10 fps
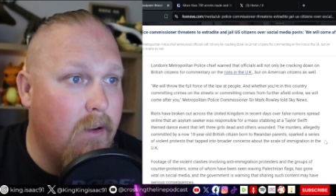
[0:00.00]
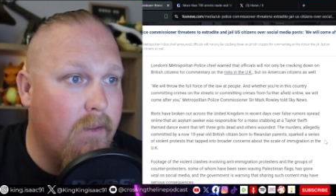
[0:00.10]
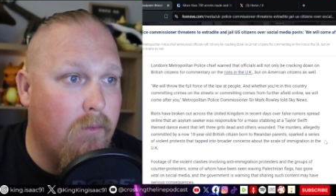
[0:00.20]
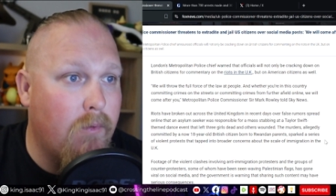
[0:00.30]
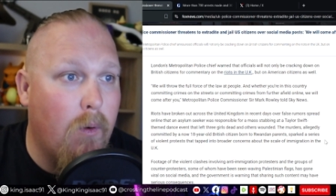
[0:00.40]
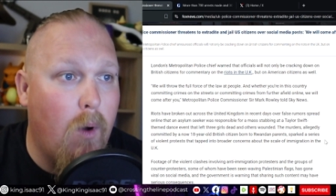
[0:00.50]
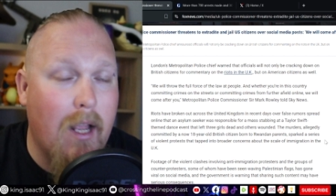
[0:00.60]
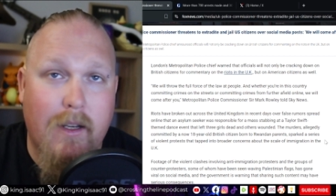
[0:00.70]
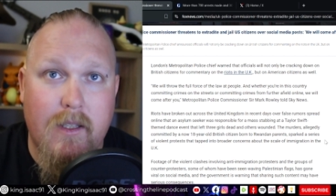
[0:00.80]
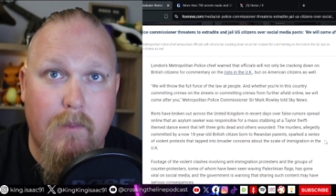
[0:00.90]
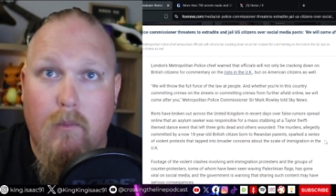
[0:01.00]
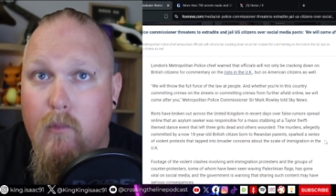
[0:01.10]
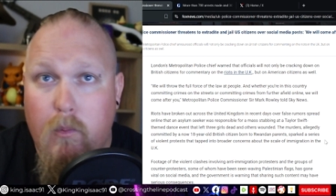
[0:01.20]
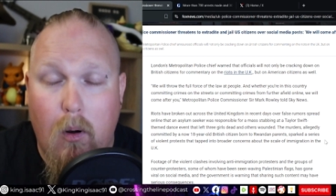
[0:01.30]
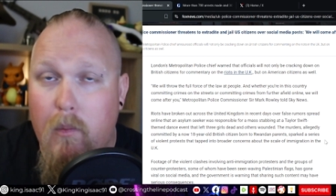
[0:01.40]
Rwandans
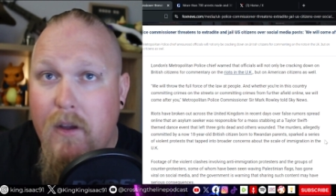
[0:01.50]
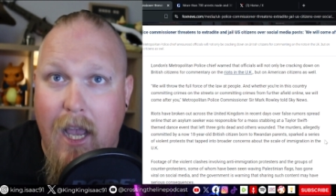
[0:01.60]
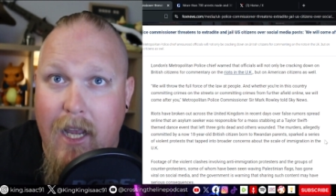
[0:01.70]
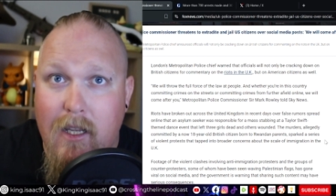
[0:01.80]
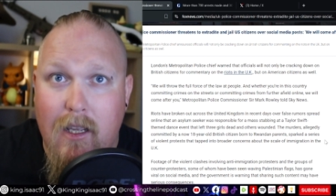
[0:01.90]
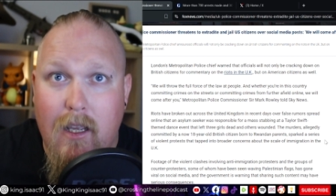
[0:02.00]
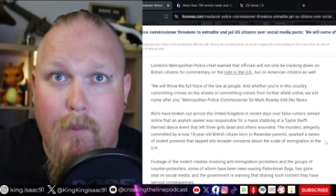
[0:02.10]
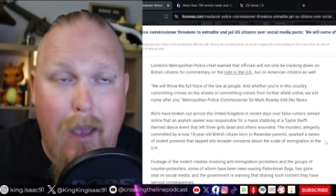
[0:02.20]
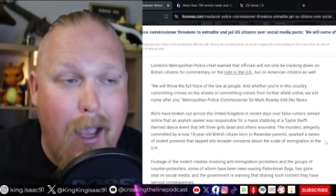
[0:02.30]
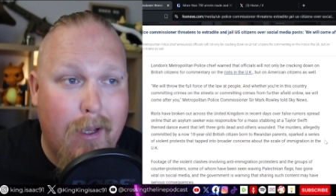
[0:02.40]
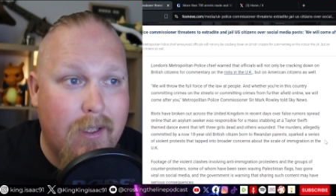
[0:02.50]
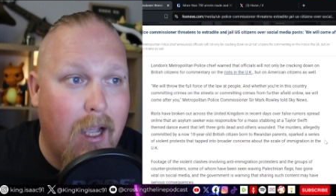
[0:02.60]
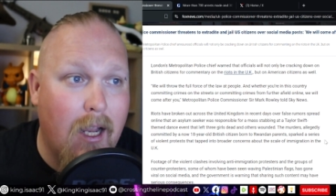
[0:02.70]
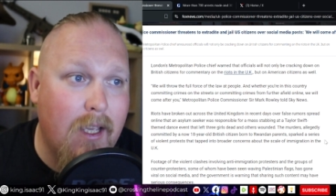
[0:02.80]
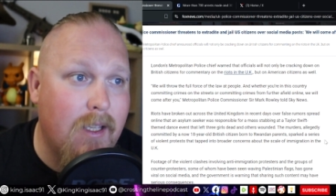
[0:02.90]
will probably hate
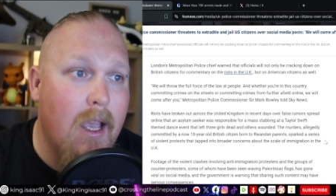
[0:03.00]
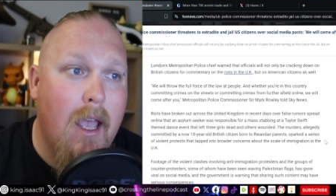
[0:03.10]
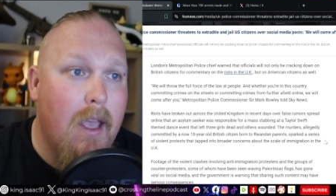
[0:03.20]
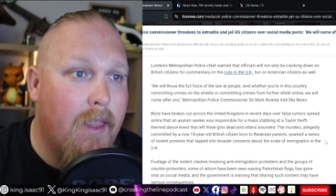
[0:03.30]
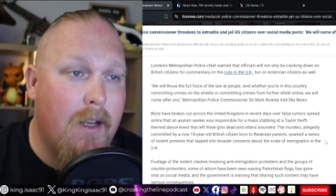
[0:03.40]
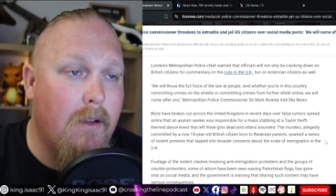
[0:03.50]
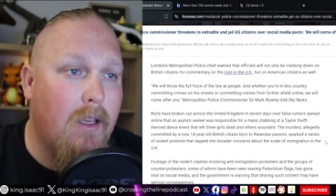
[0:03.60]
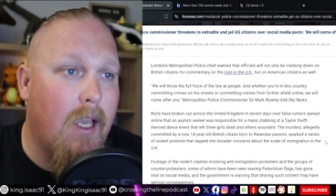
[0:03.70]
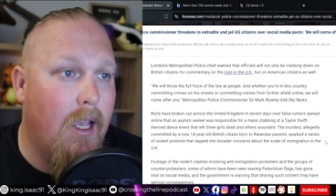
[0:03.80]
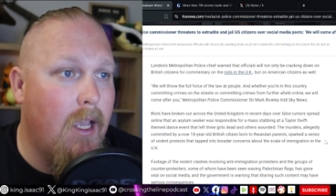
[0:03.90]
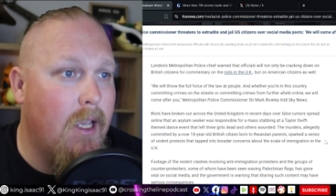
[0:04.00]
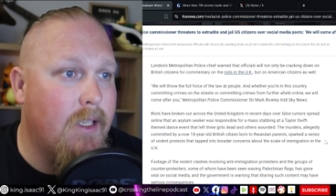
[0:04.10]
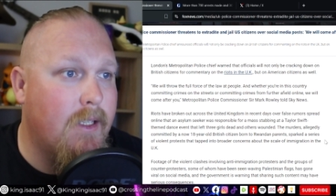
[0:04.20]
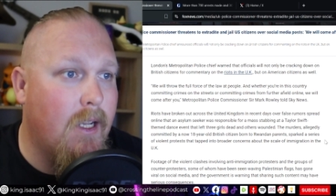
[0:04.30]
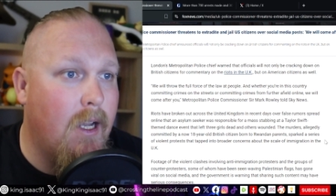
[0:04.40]
Pakistanis. They don't care. It's